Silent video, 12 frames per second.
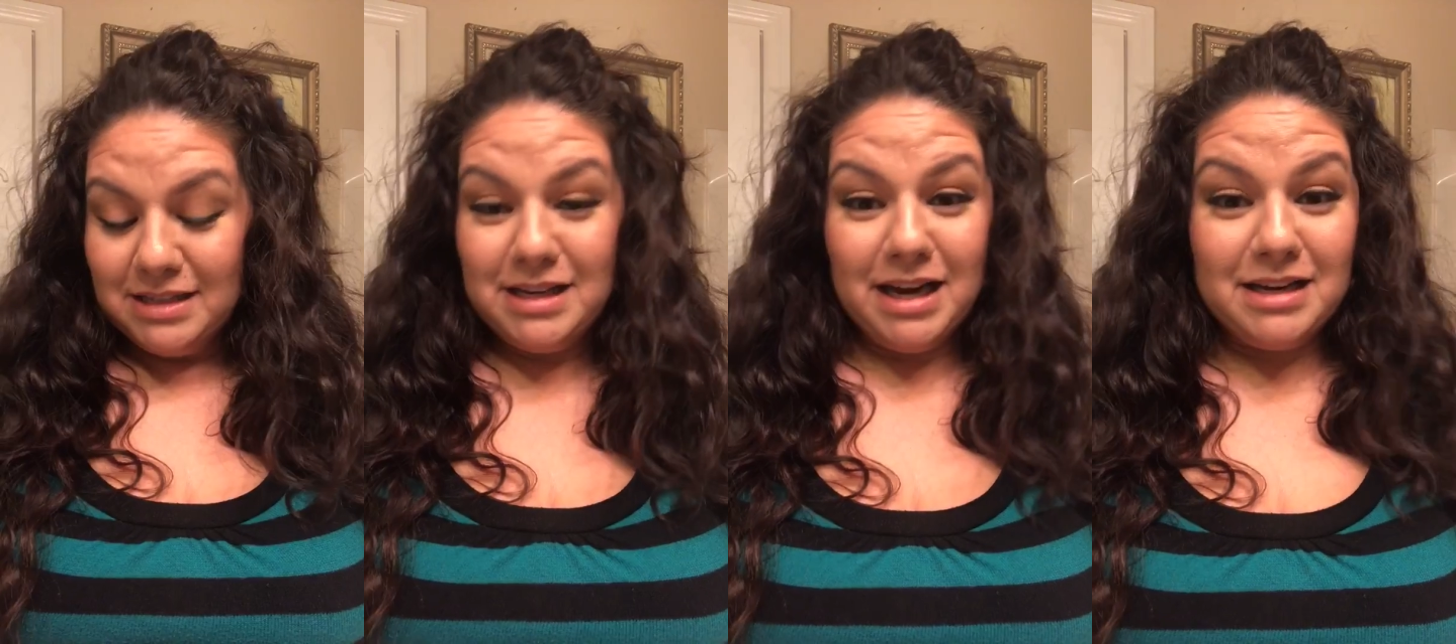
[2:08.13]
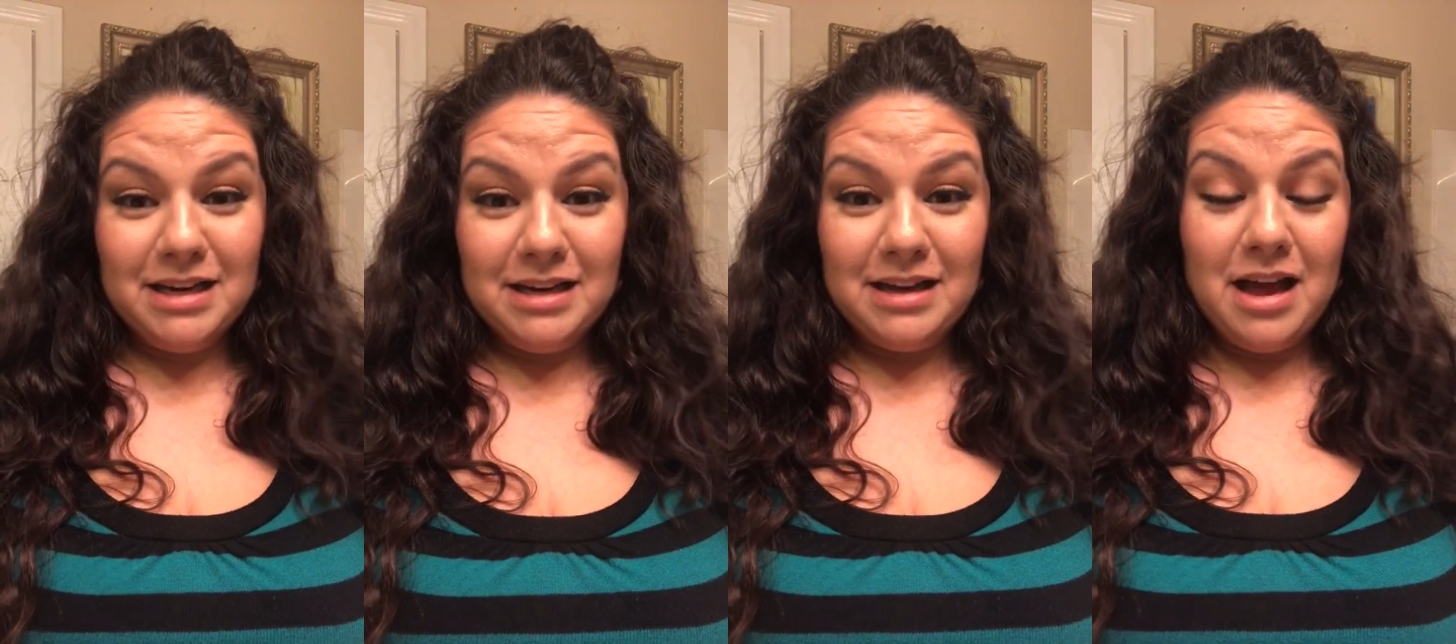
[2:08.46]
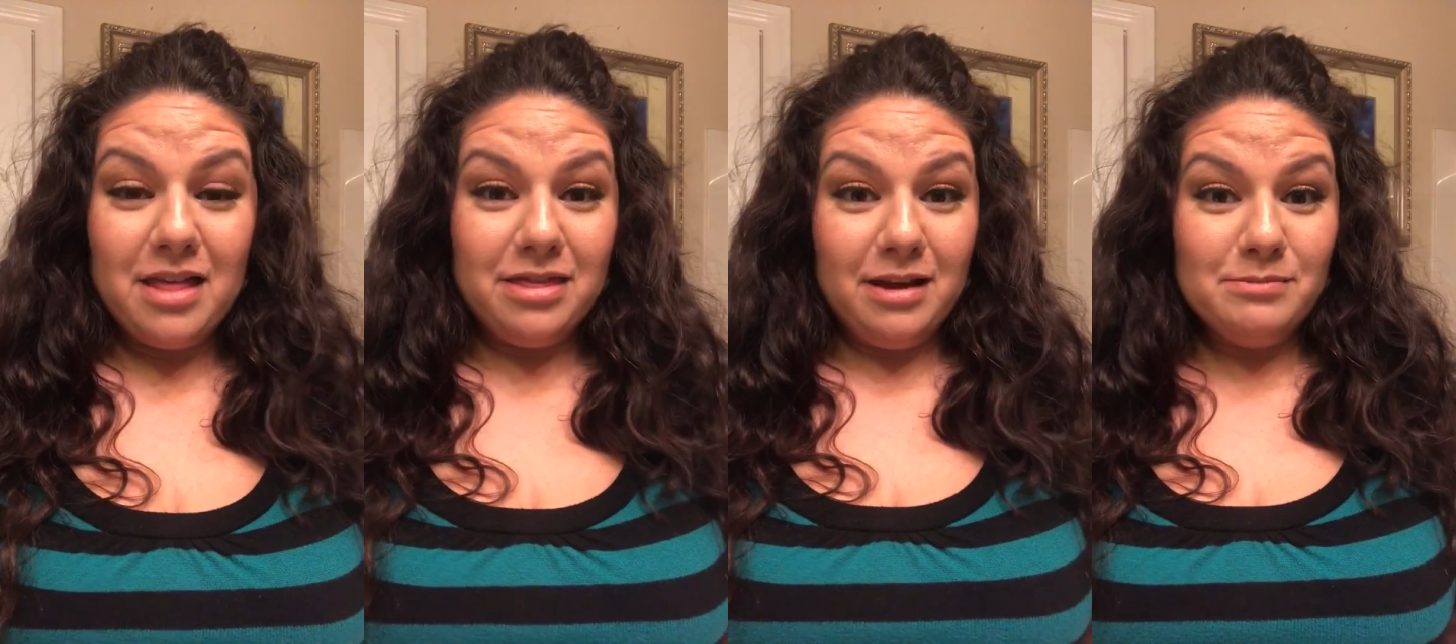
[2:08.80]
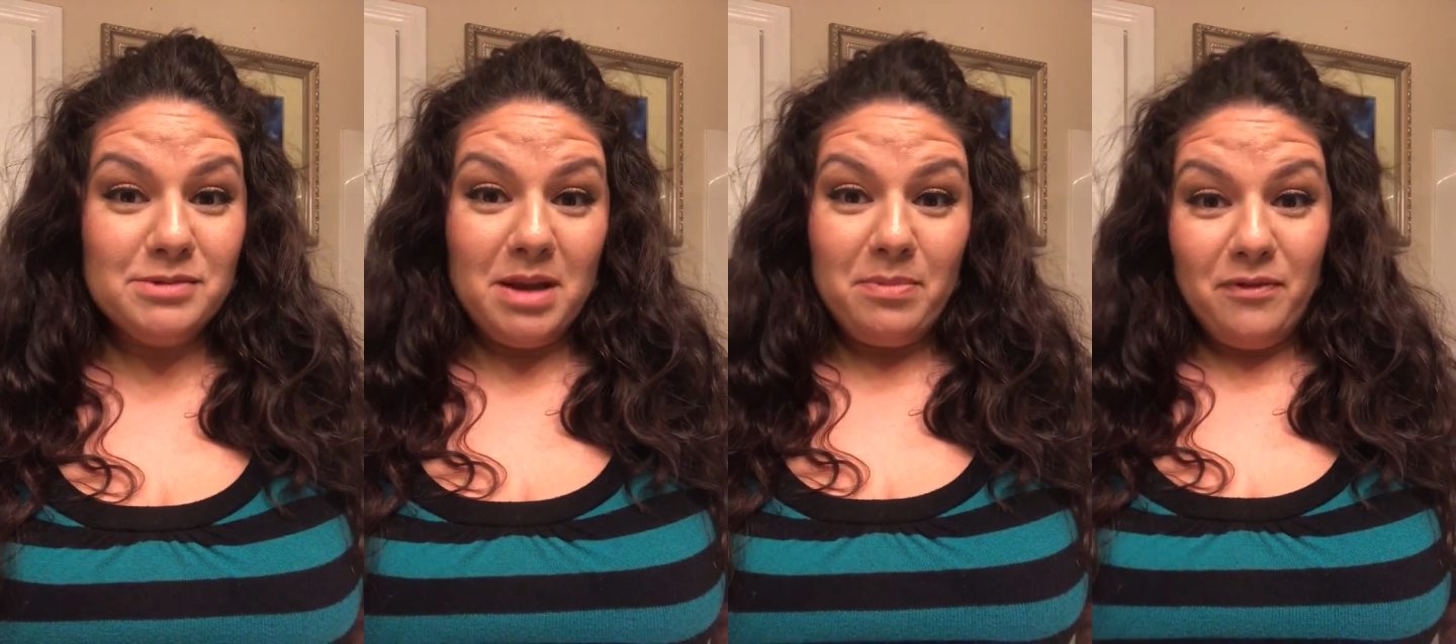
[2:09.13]
technique a
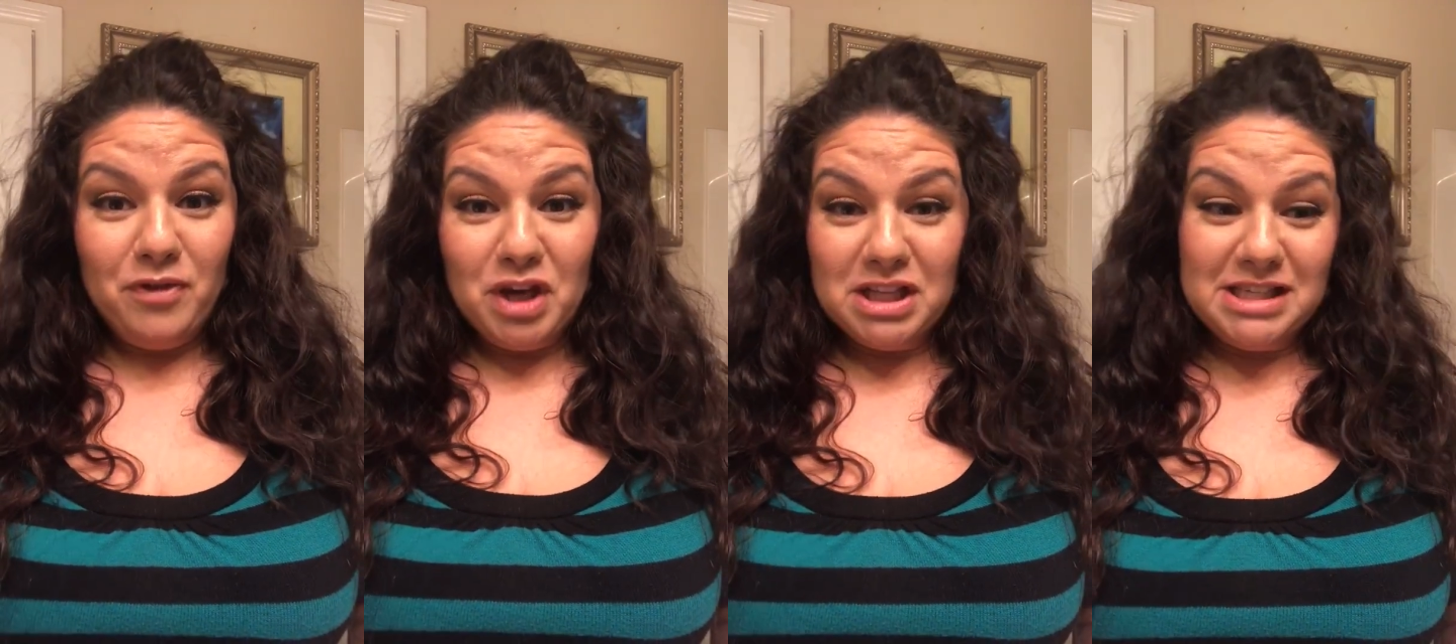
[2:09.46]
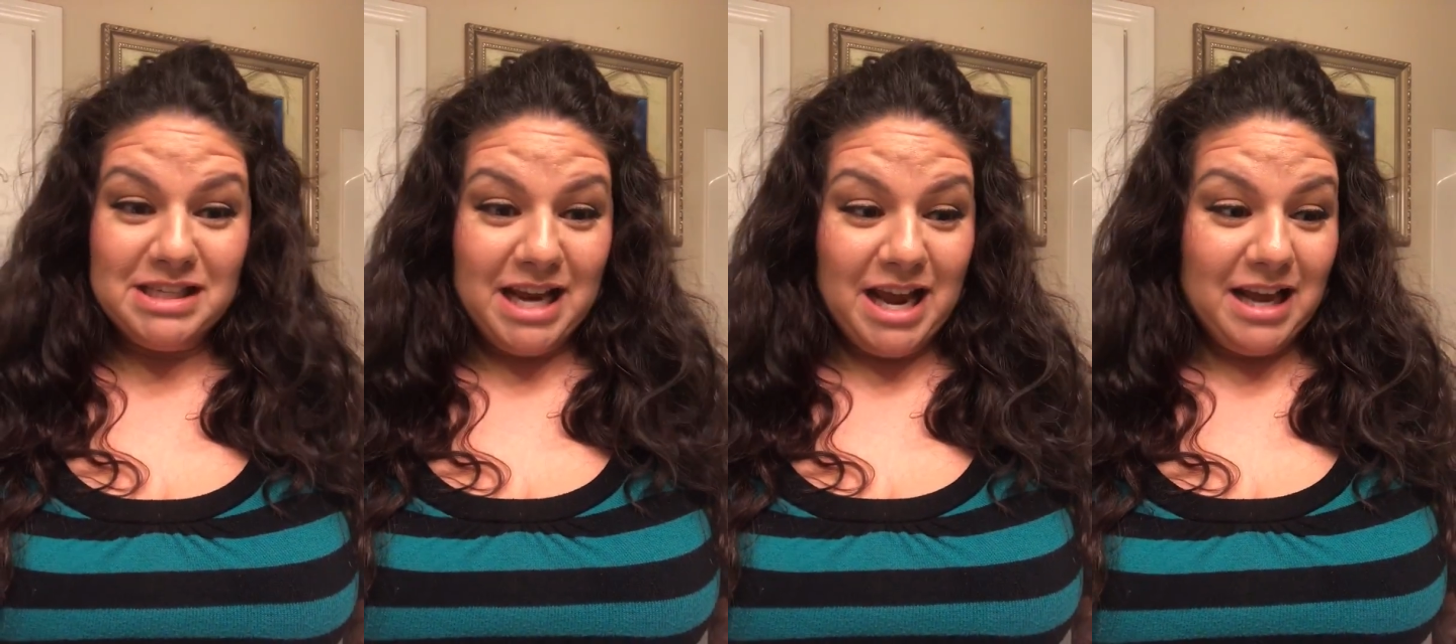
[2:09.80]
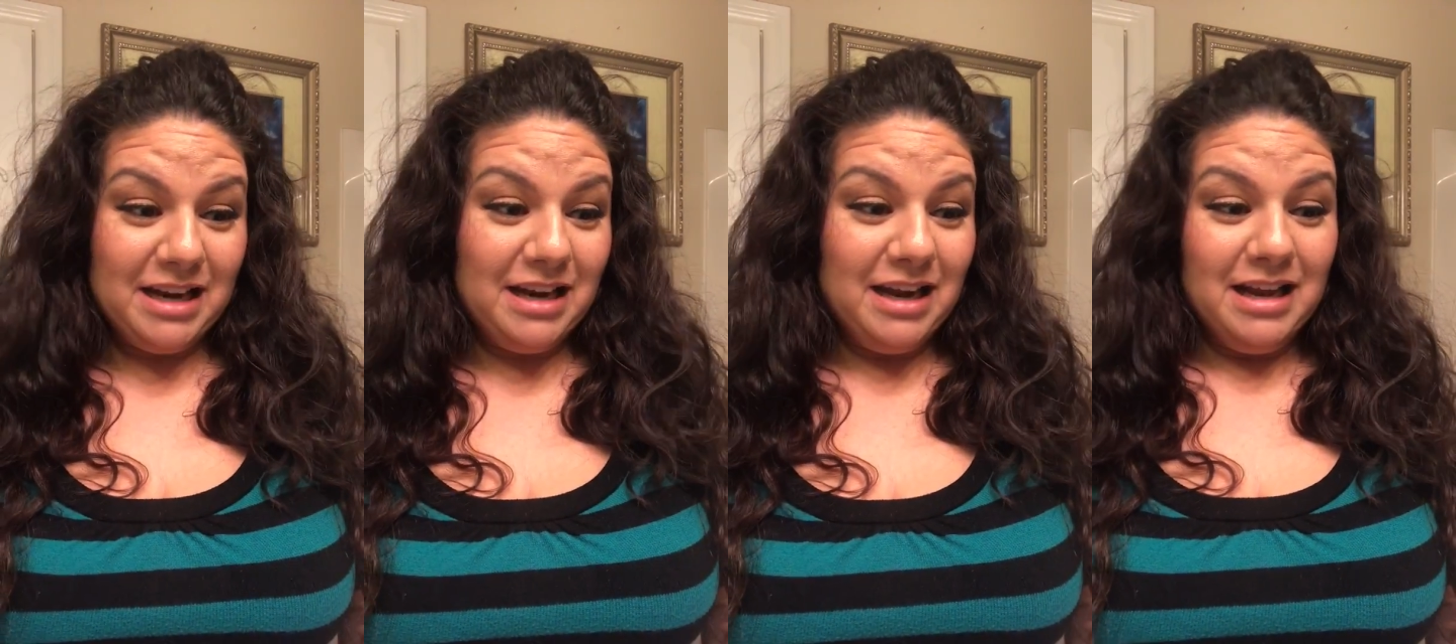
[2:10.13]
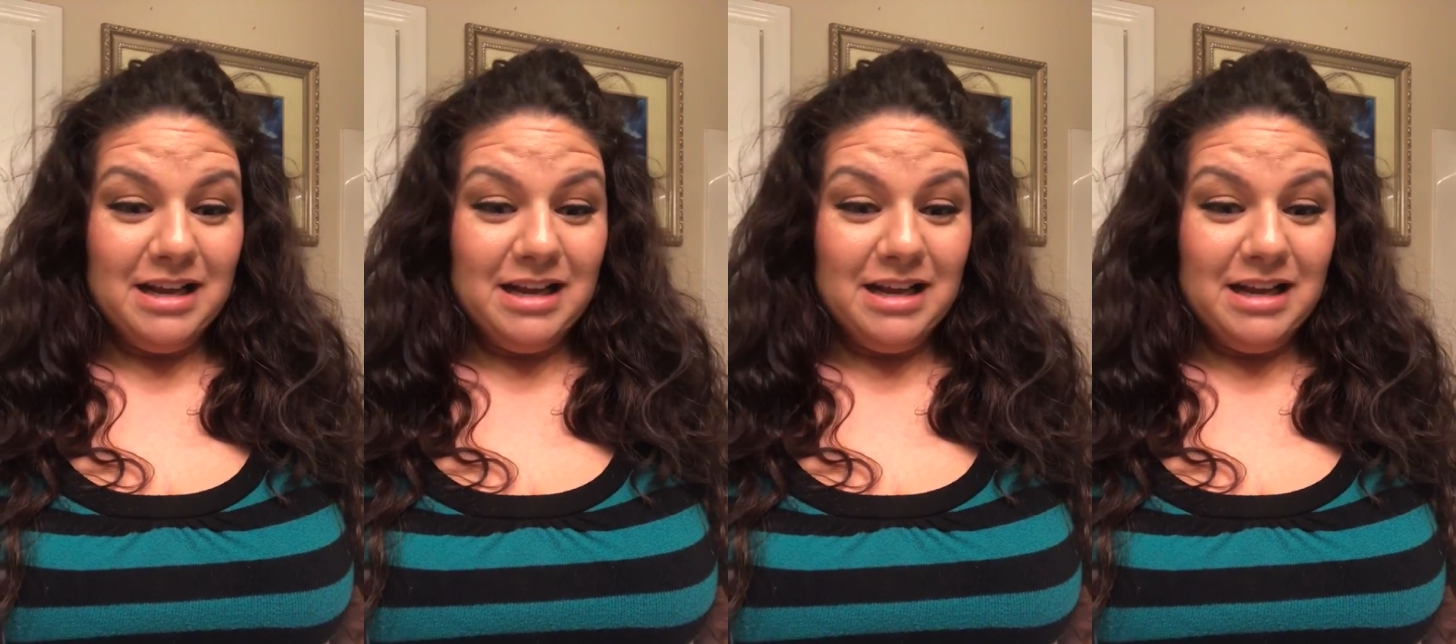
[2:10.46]
thumbs up if you can stand